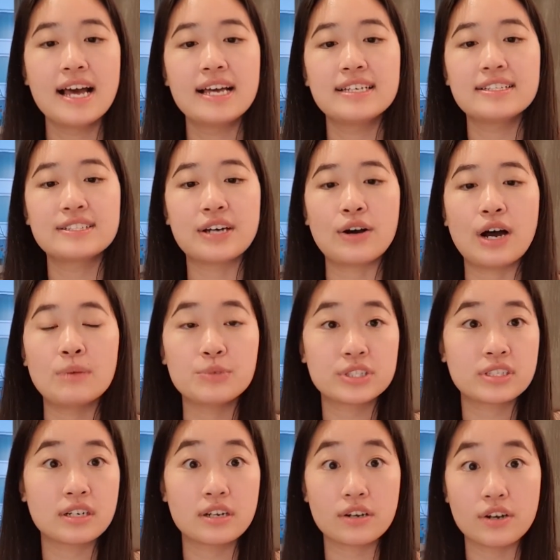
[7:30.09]
So I'm just
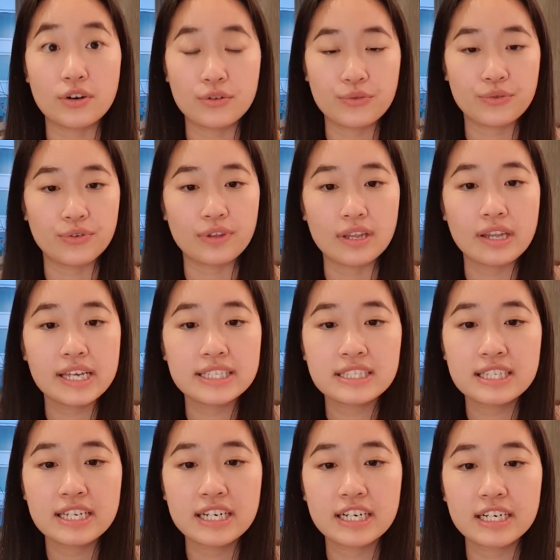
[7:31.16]
going to go through the list
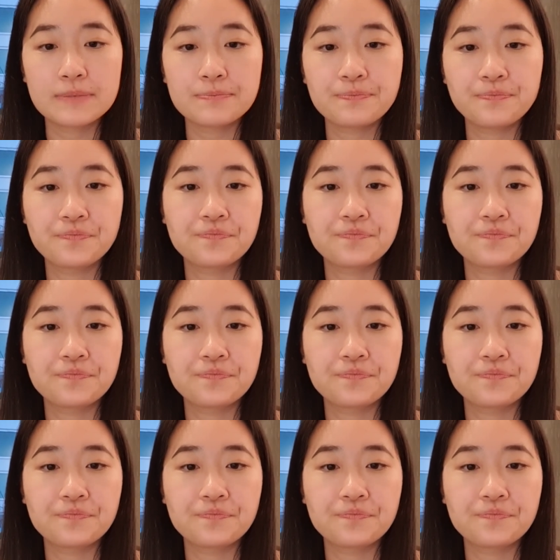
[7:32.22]
here.